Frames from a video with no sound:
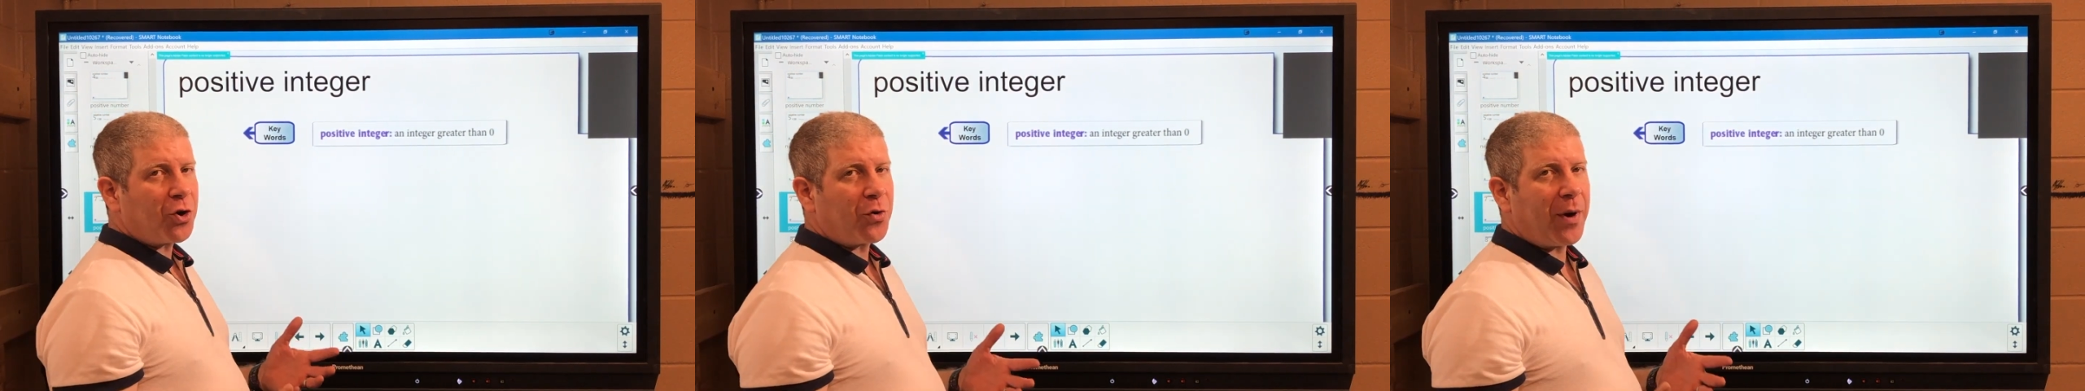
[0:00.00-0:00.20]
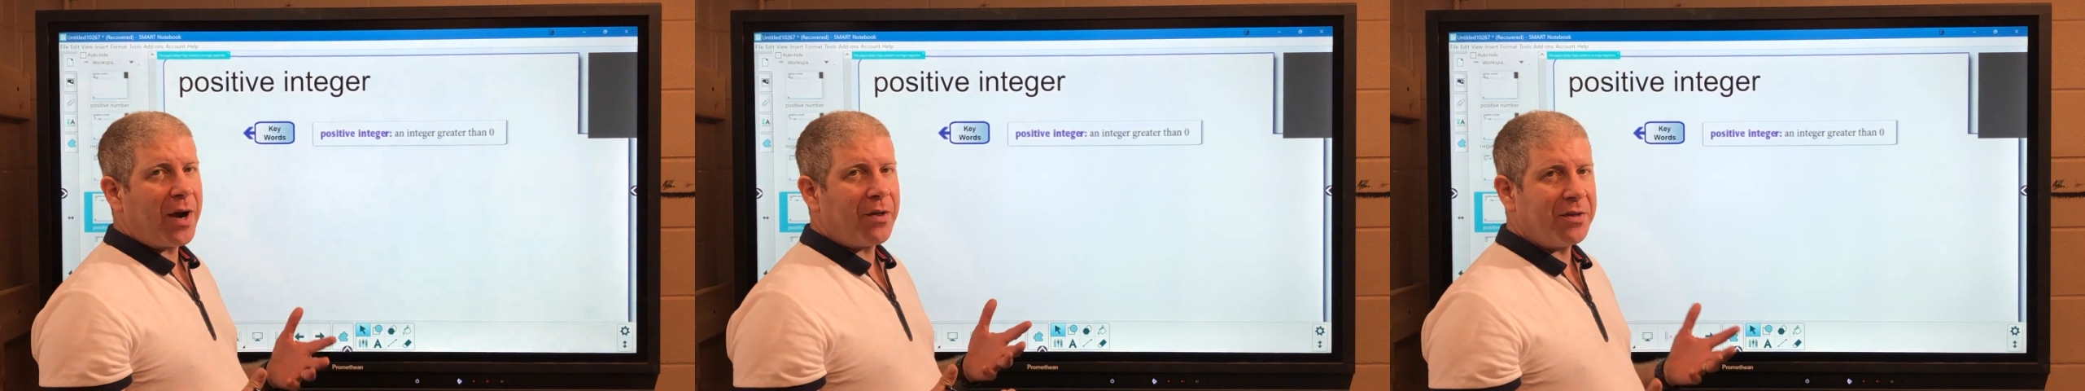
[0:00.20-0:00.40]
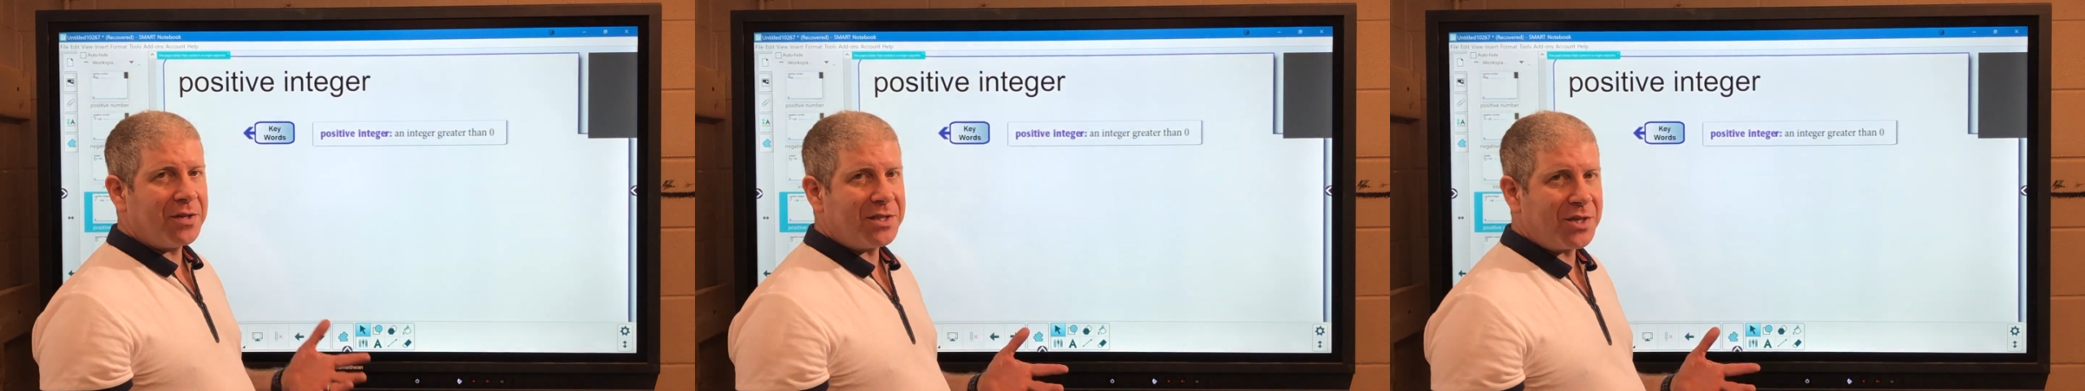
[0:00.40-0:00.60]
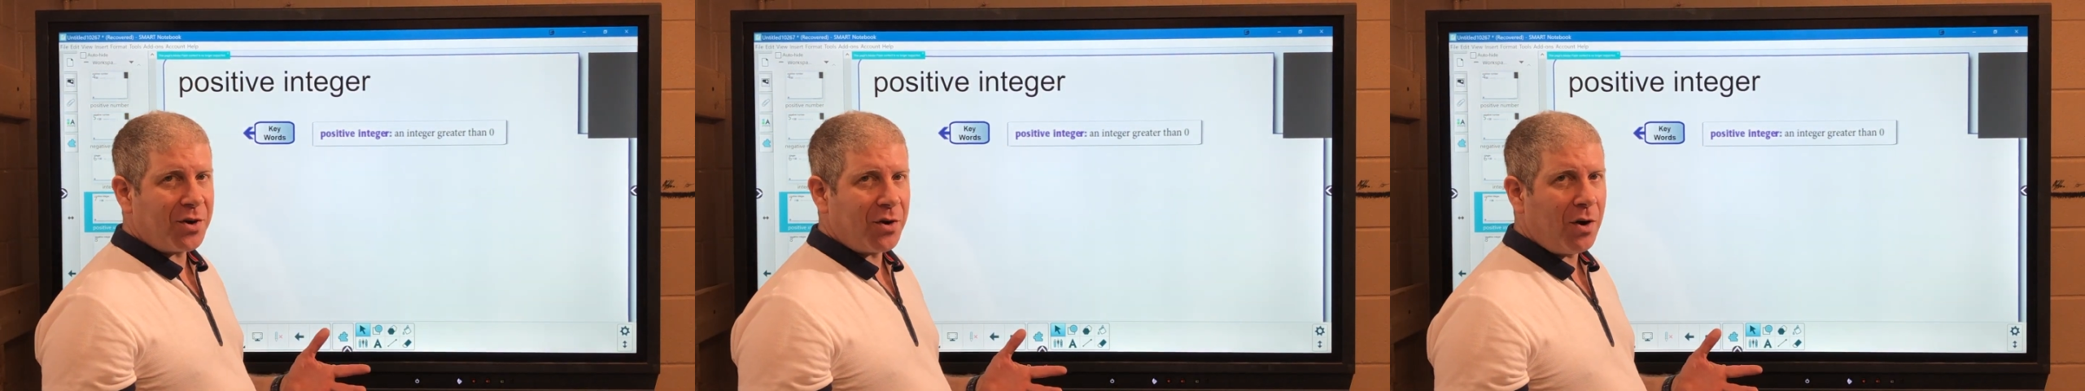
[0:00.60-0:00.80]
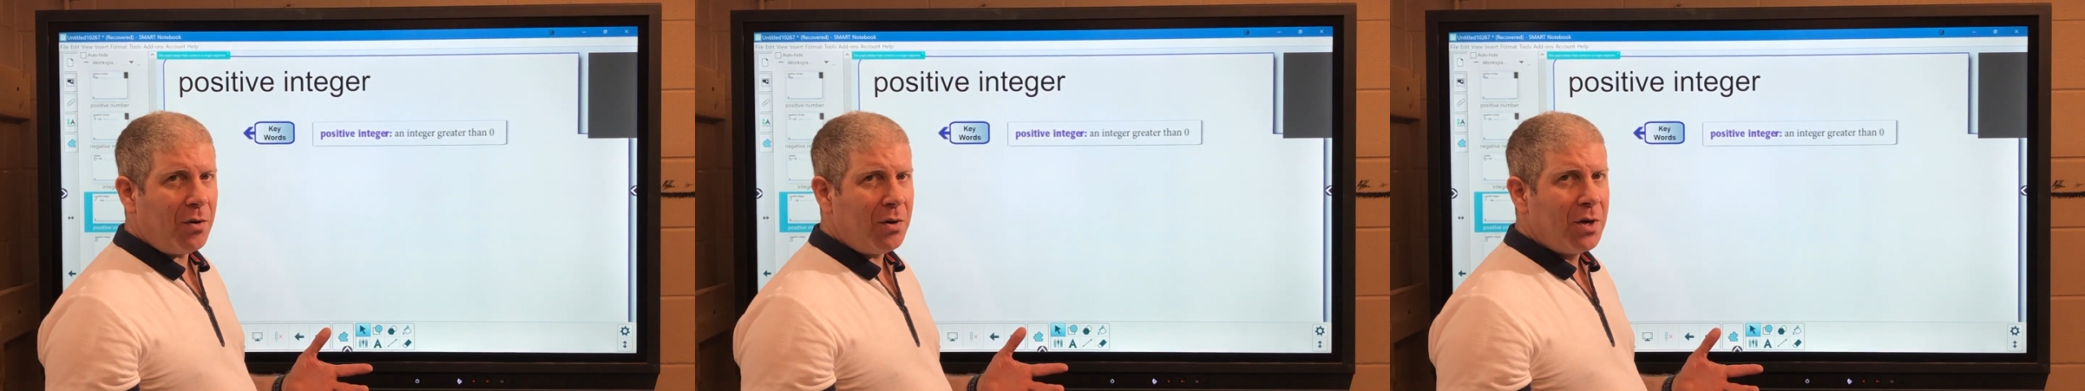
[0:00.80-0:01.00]
greater than
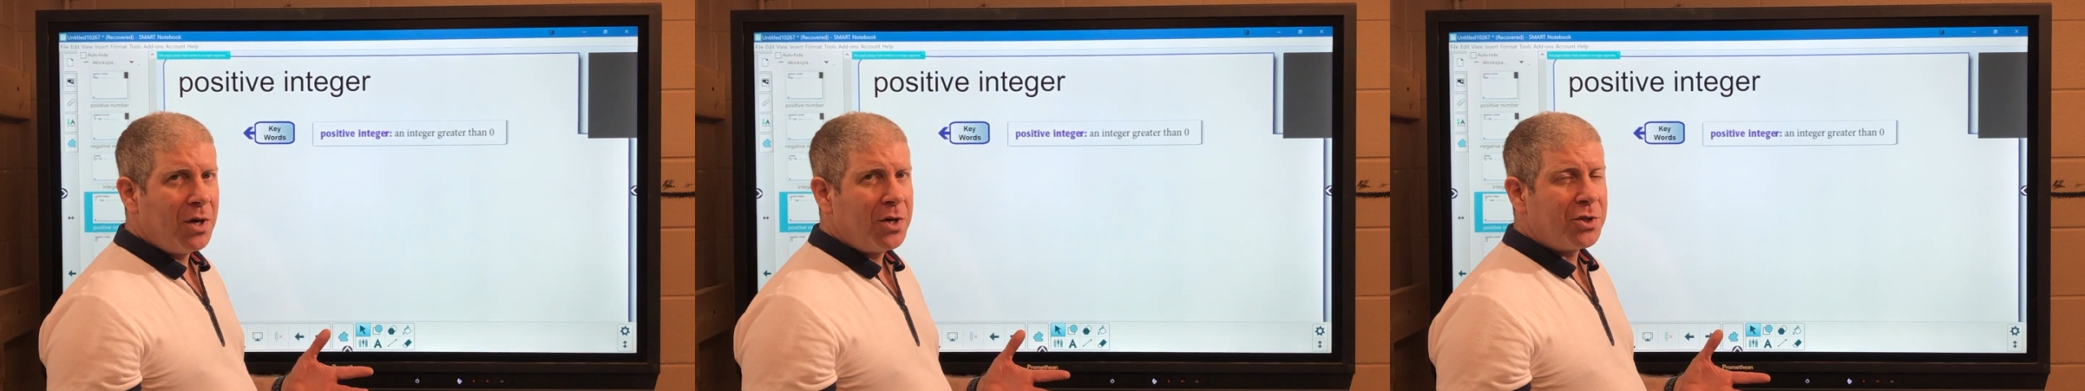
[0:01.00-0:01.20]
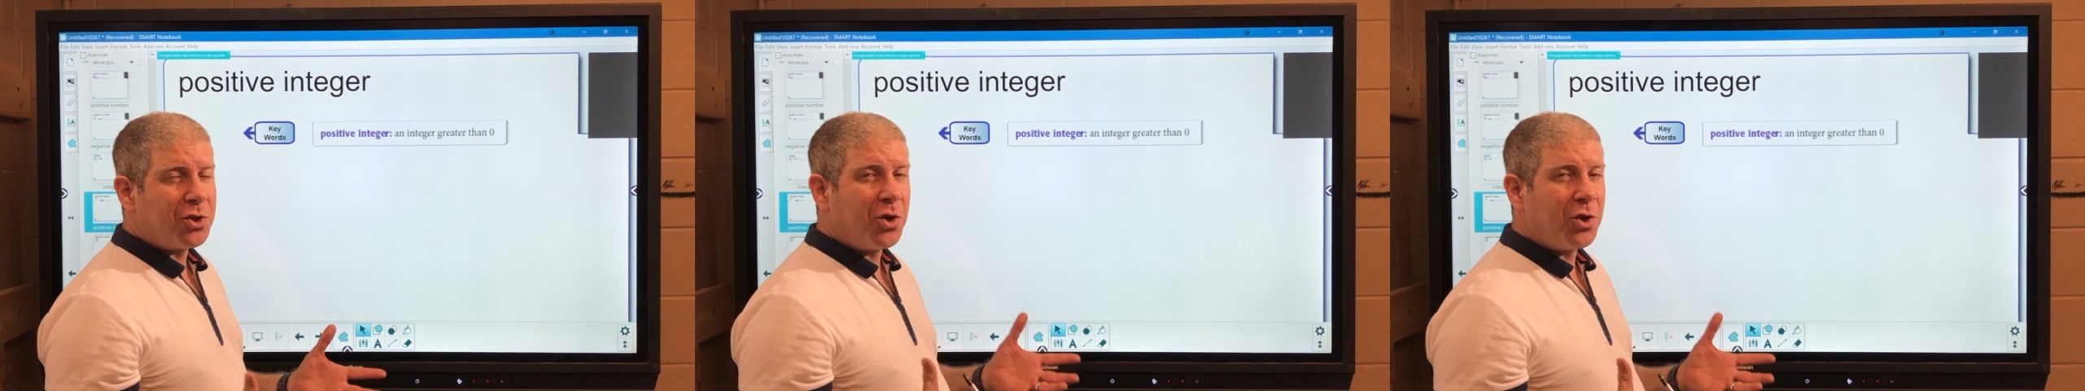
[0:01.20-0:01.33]
0. So